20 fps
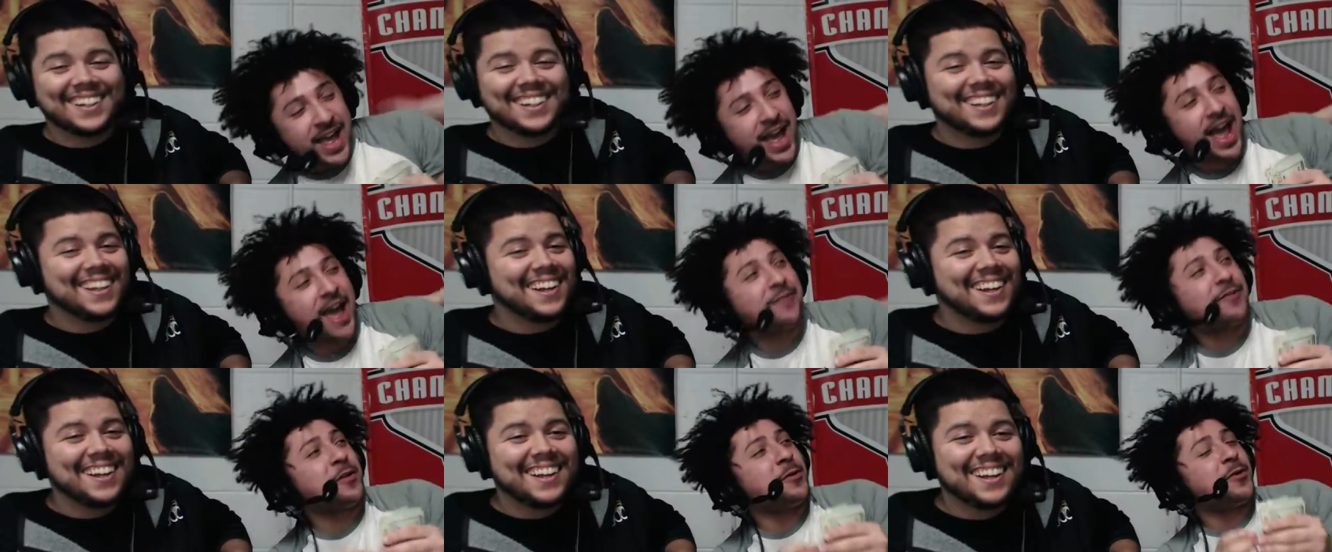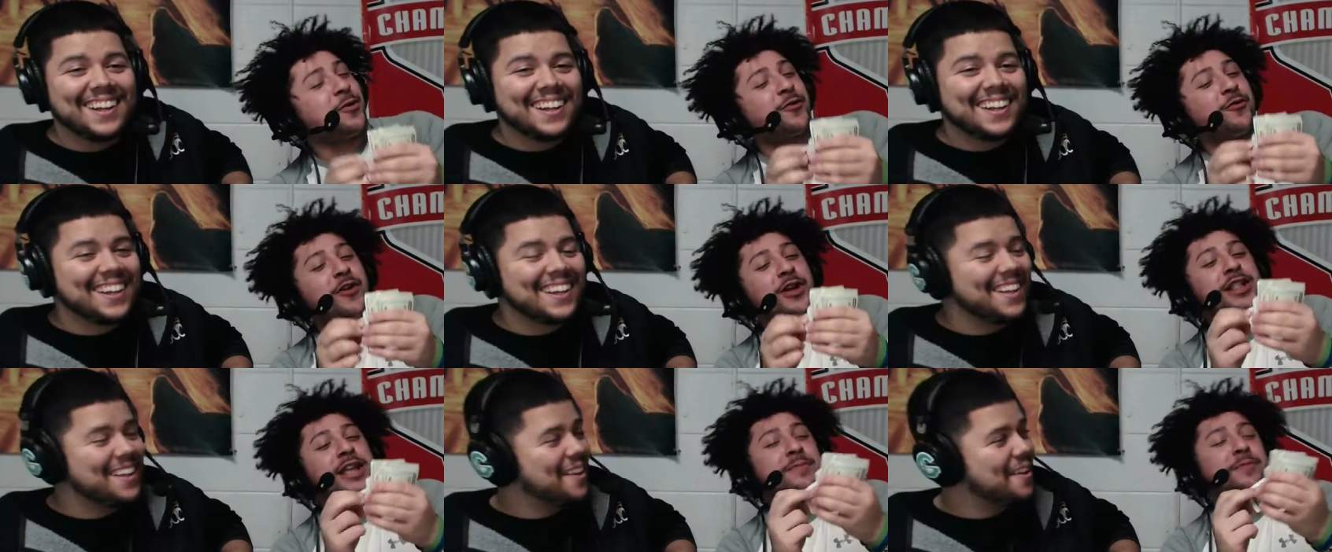Speaker 1: If it was
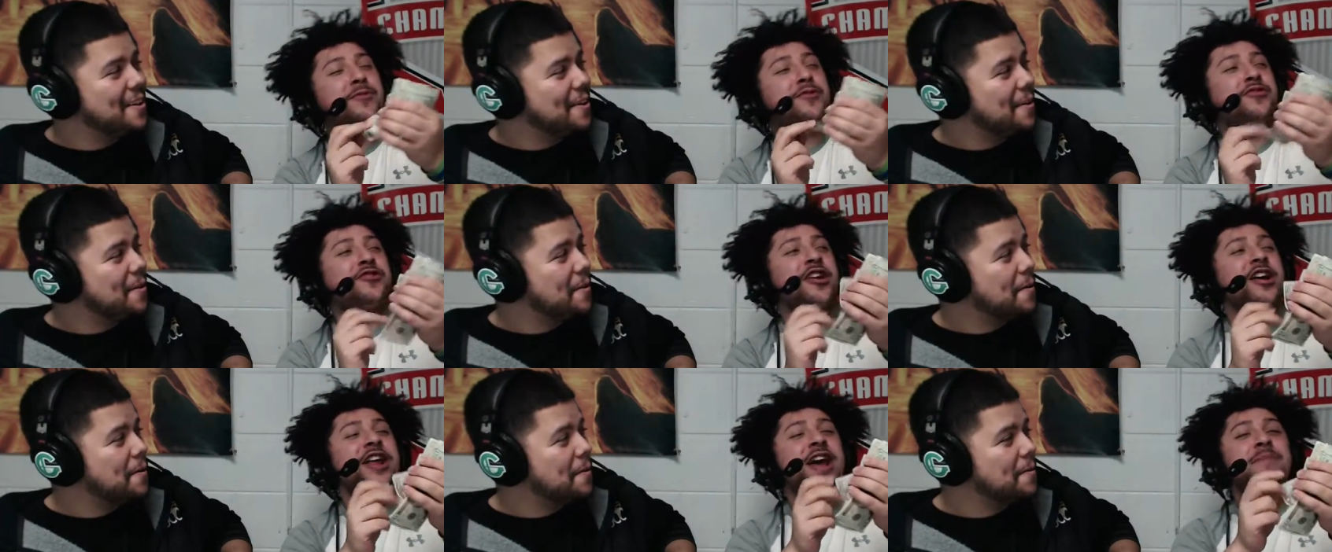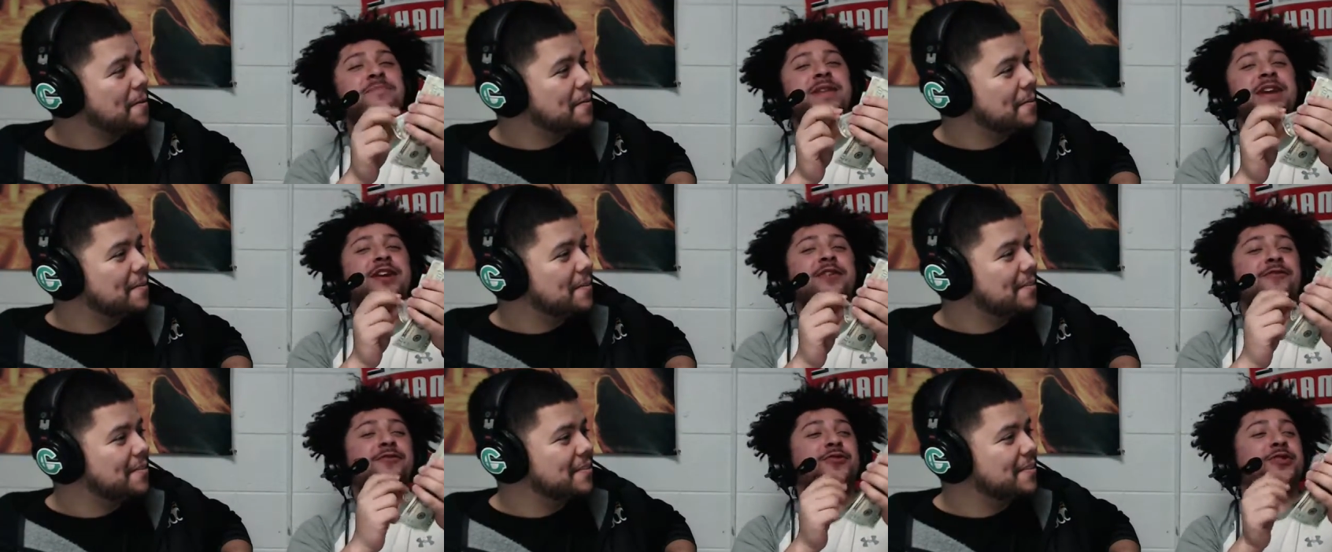fifty percent, I'd
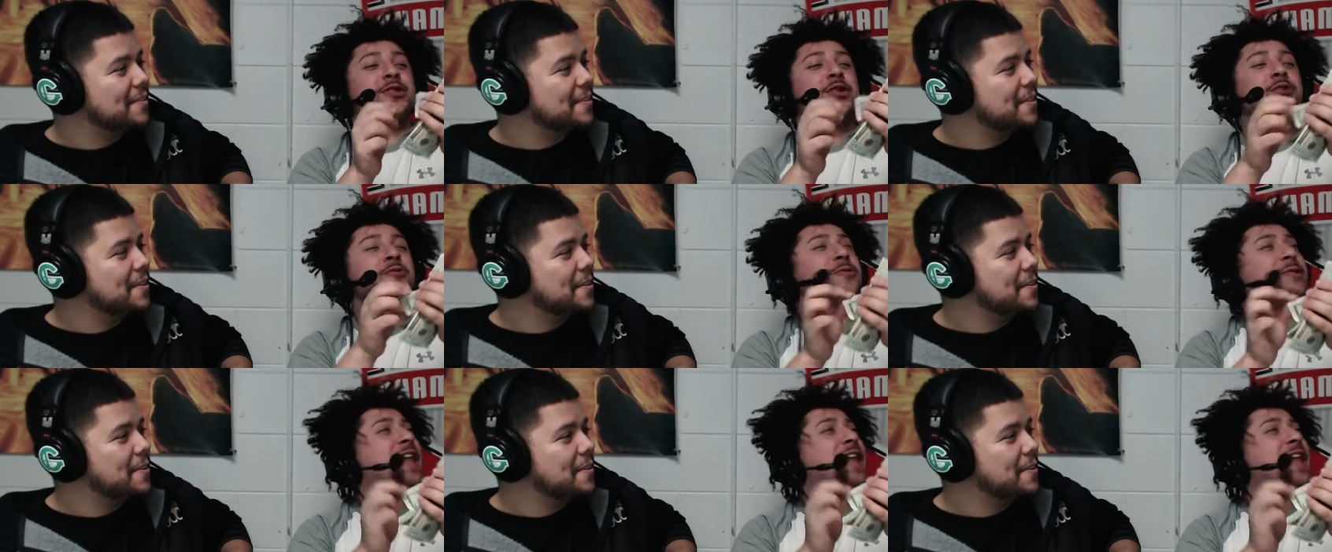be two